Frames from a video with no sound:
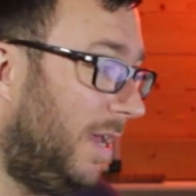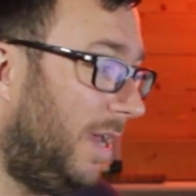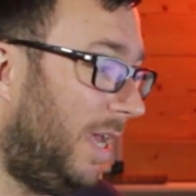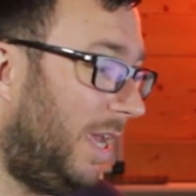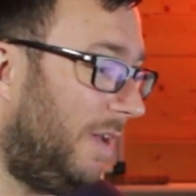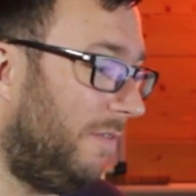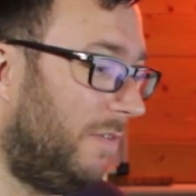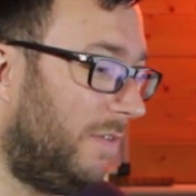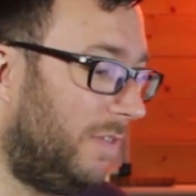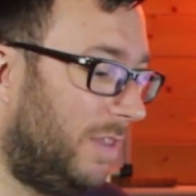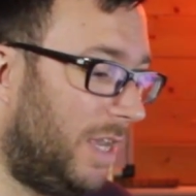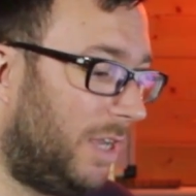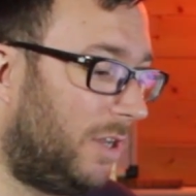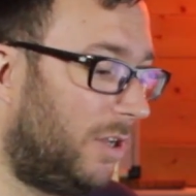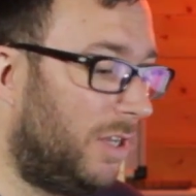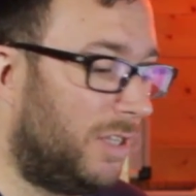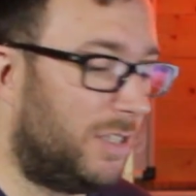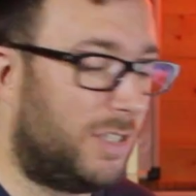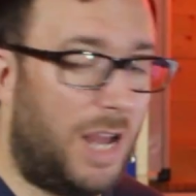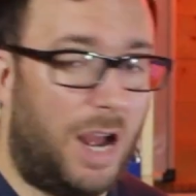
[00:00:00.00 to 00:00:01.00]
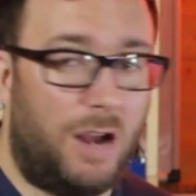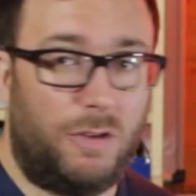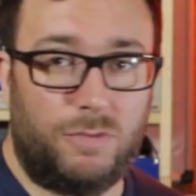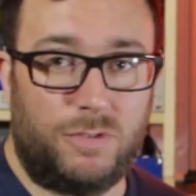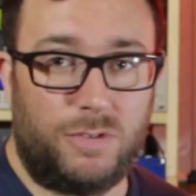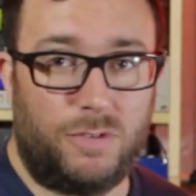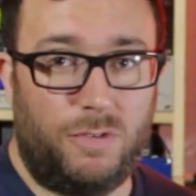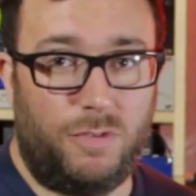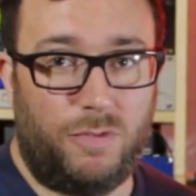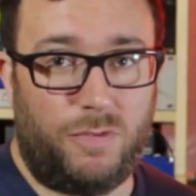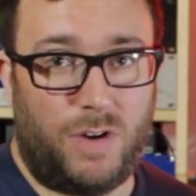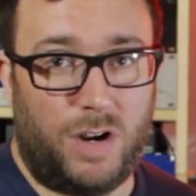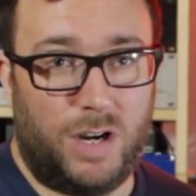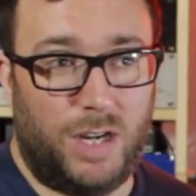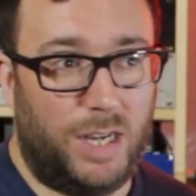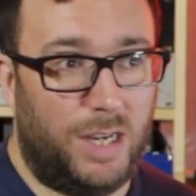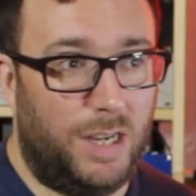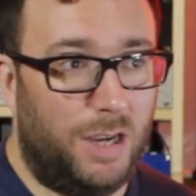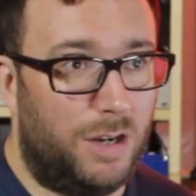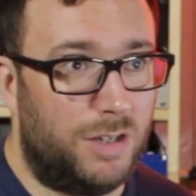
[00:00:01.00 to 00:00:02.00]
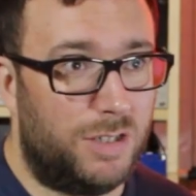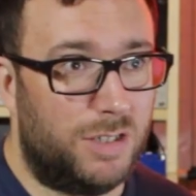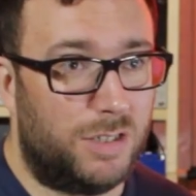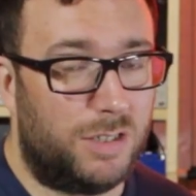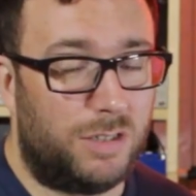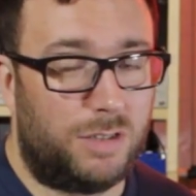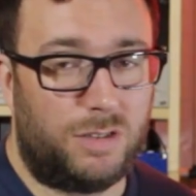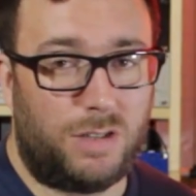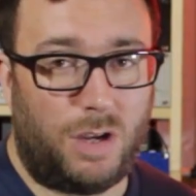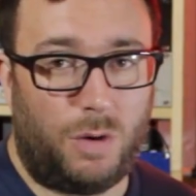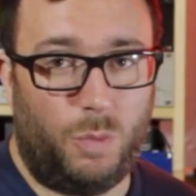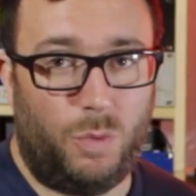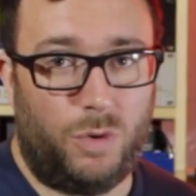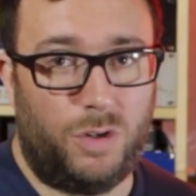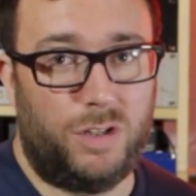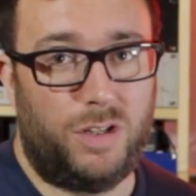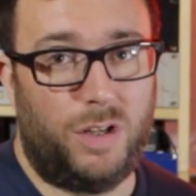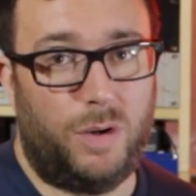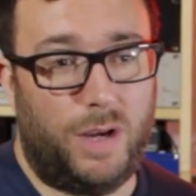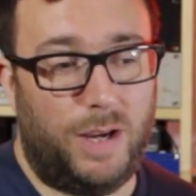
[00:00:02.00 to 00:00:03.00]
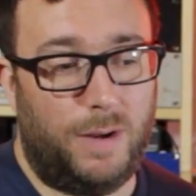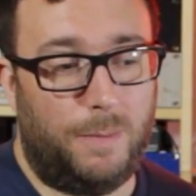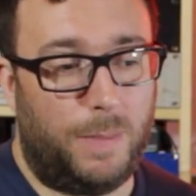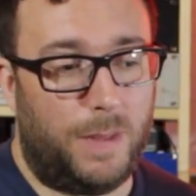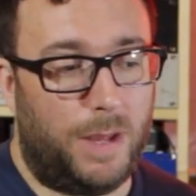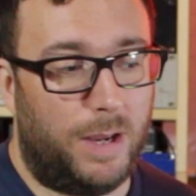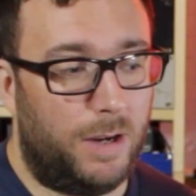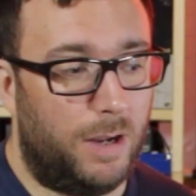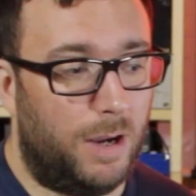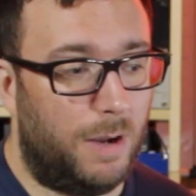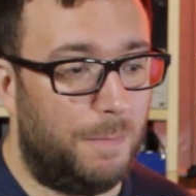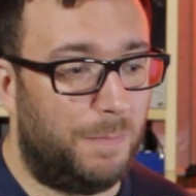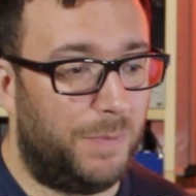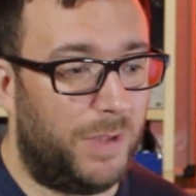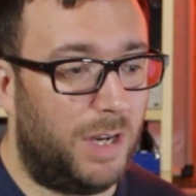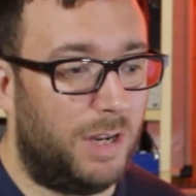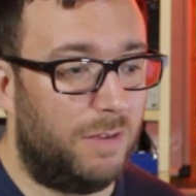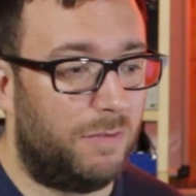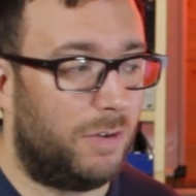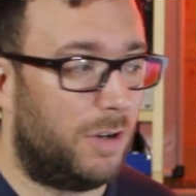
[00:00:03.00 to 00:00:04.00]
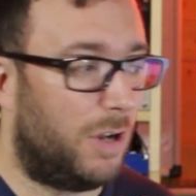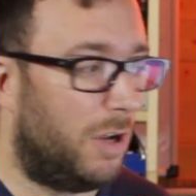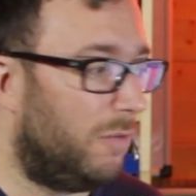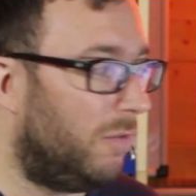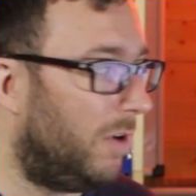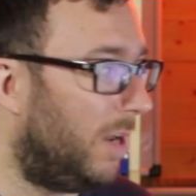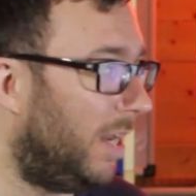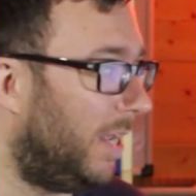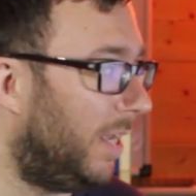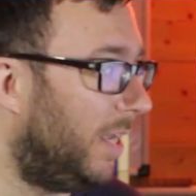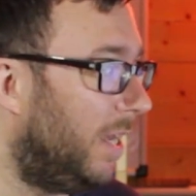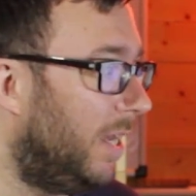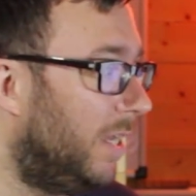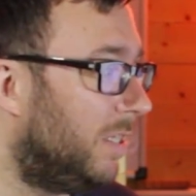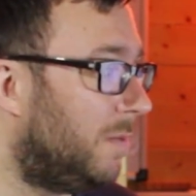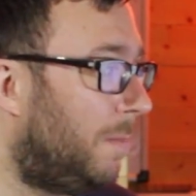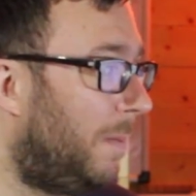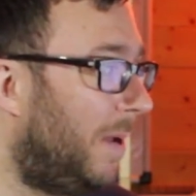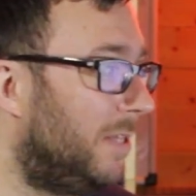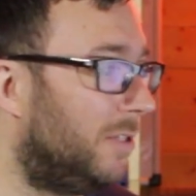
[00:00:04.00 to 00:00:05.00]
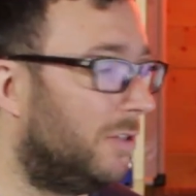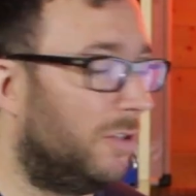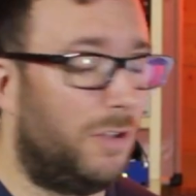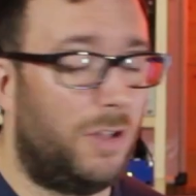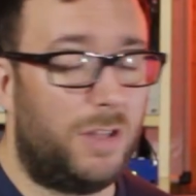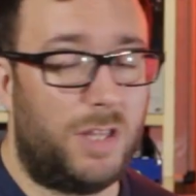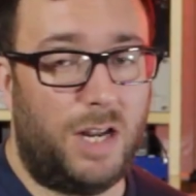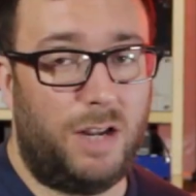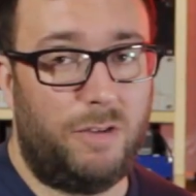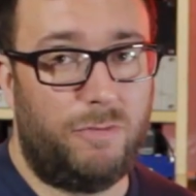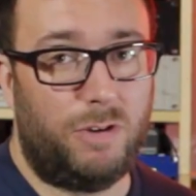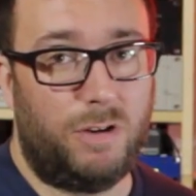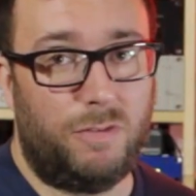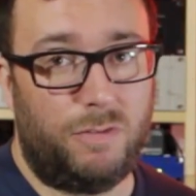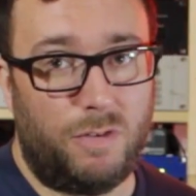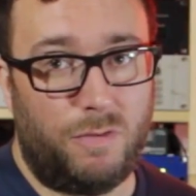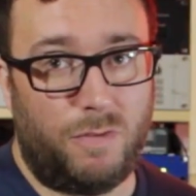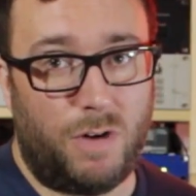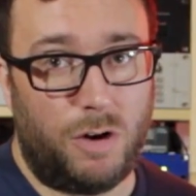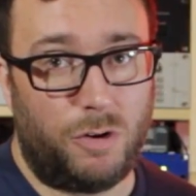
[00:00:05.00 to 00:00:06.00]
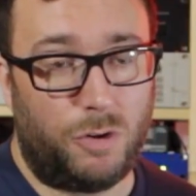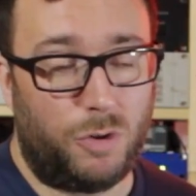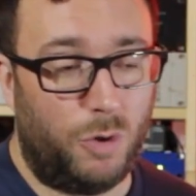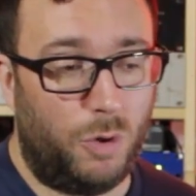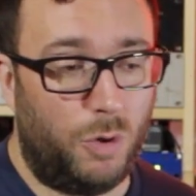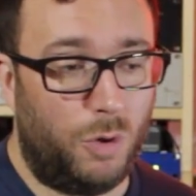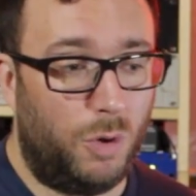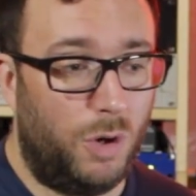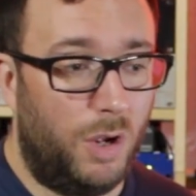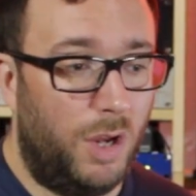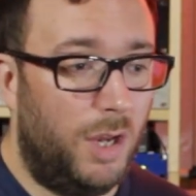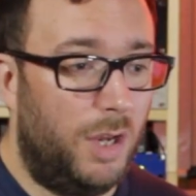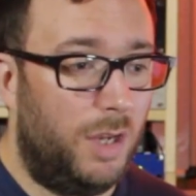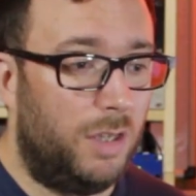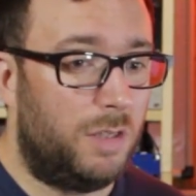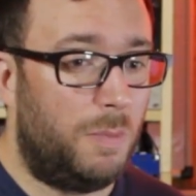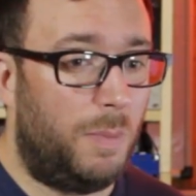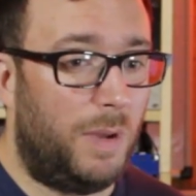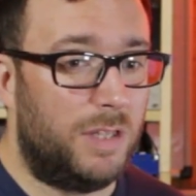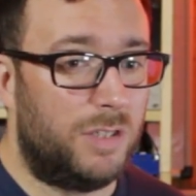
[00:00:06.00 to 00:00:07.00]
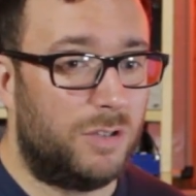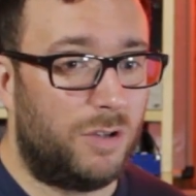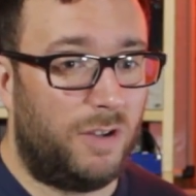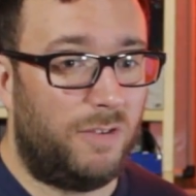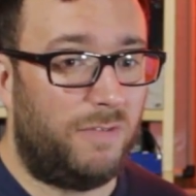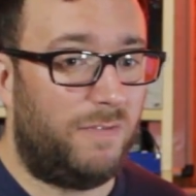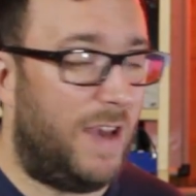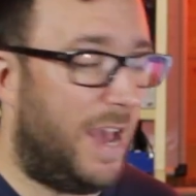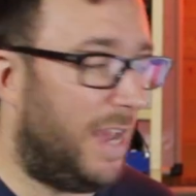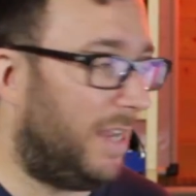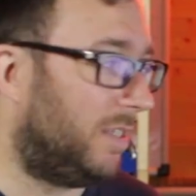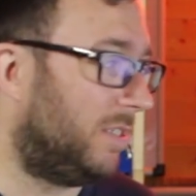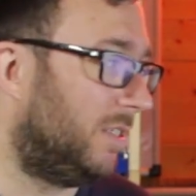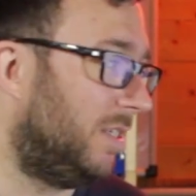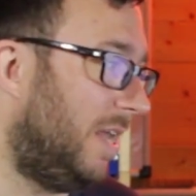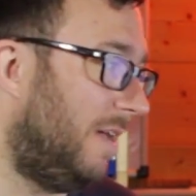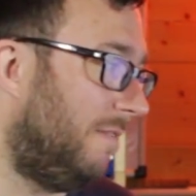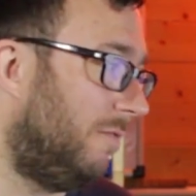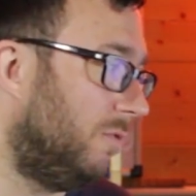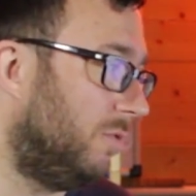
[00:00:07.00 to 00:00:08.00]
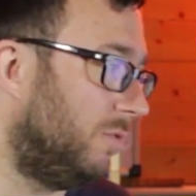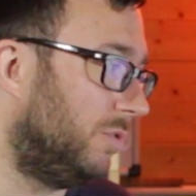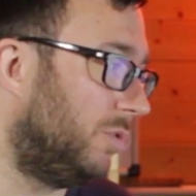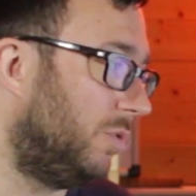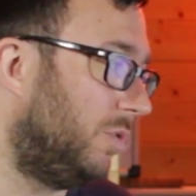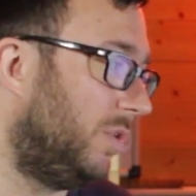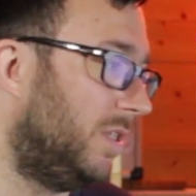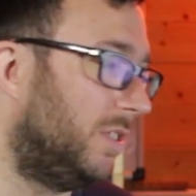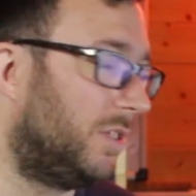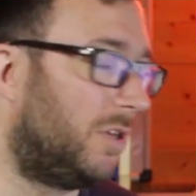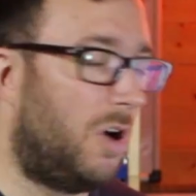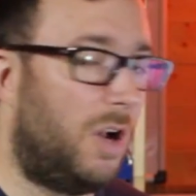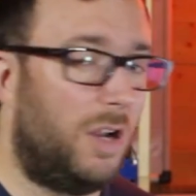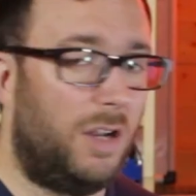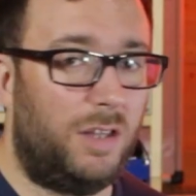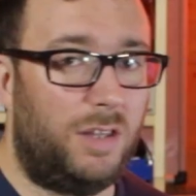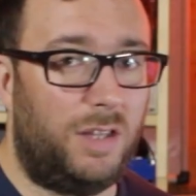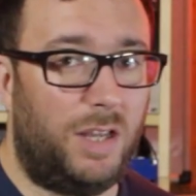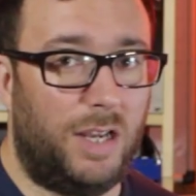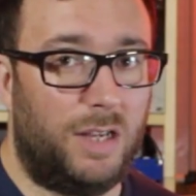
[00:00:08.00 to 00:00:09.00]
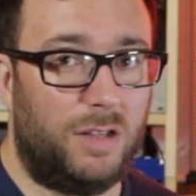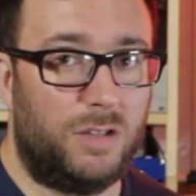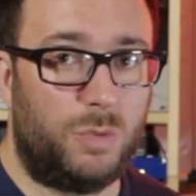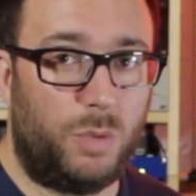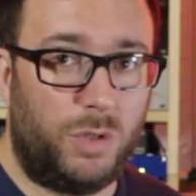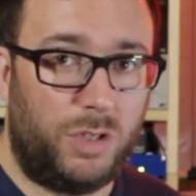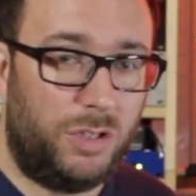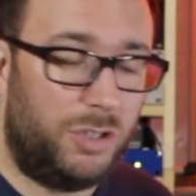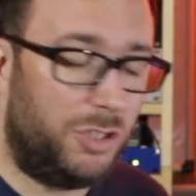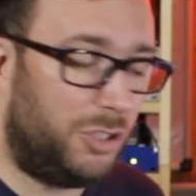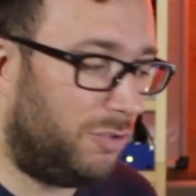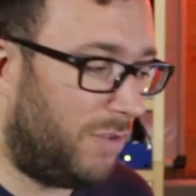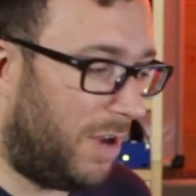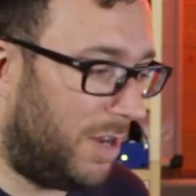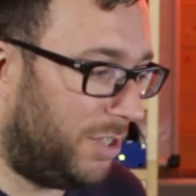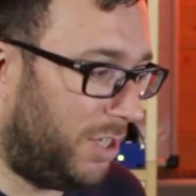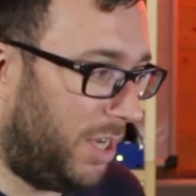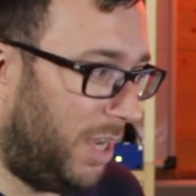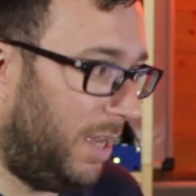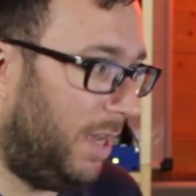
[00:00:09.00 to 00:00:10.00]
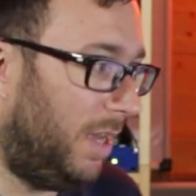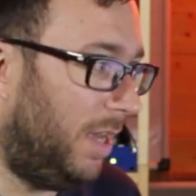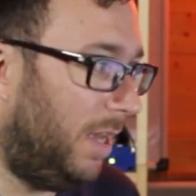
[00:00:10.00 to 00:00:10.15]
If they're going to sound funny, I just don't want to do it, and you never know really. Depends on the delivery of the vocal, depends on effects levels, all these kind of things when you stretch it.